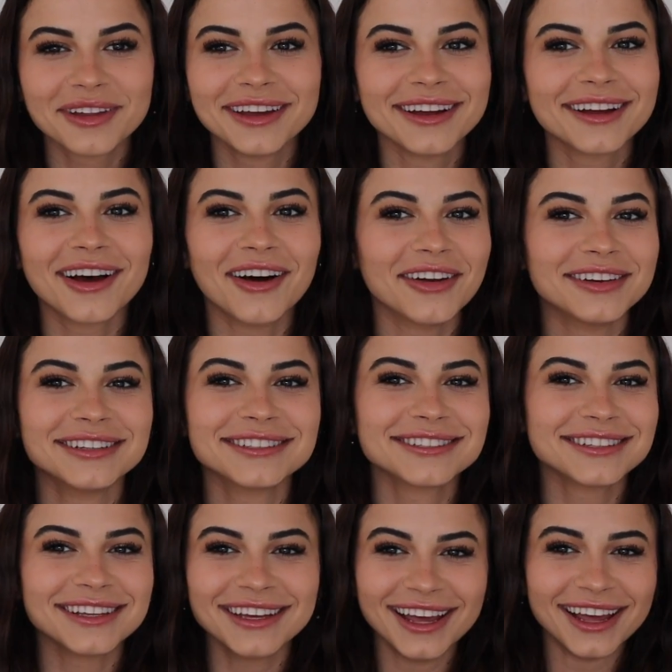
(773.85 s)
Like
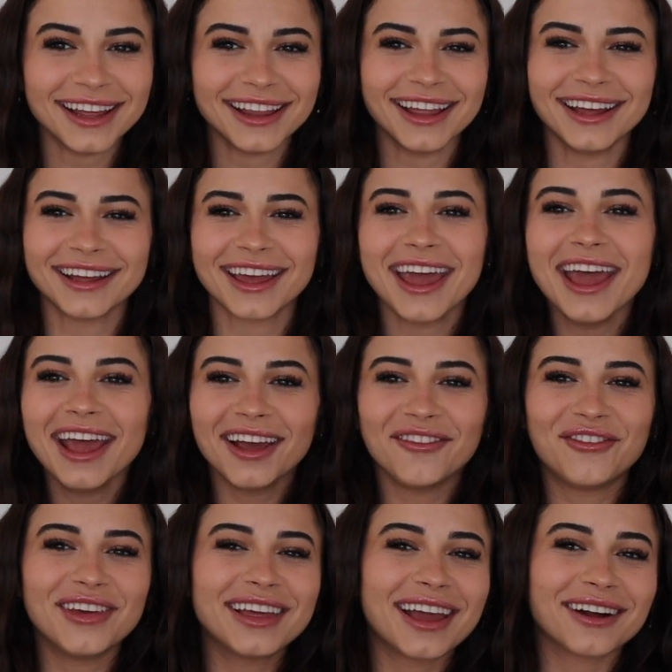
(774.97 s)
honestly, like
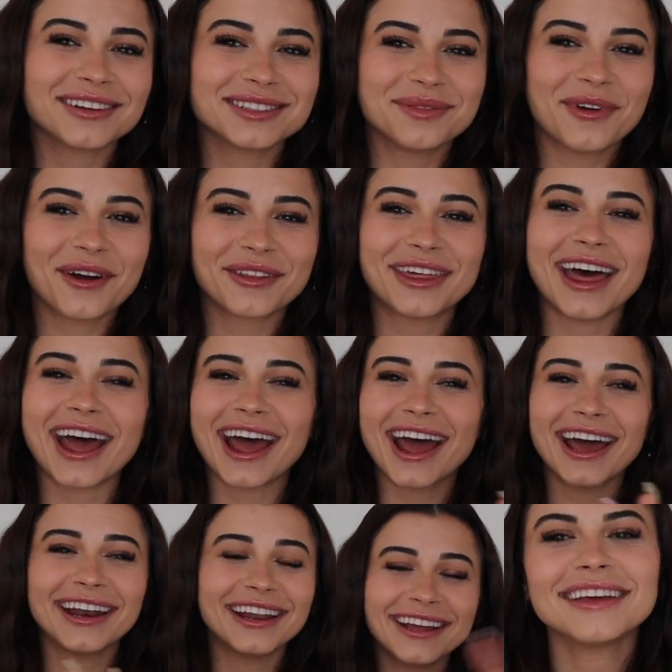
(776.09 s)
if he cares about that,